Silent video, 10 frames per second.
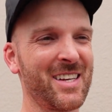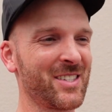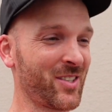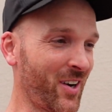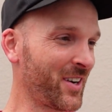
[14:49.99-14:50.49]

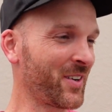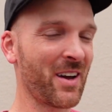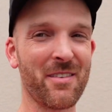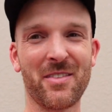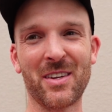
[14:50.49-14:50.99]
Sorry I don't
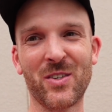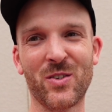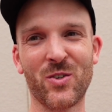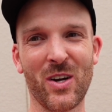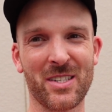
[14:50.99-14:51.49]
have everything
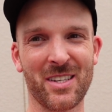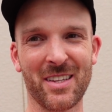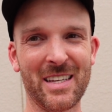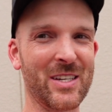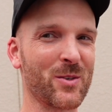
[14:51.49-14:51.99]
dressed
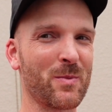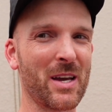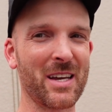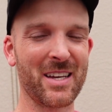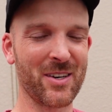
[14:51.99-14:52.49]
on the engine bay,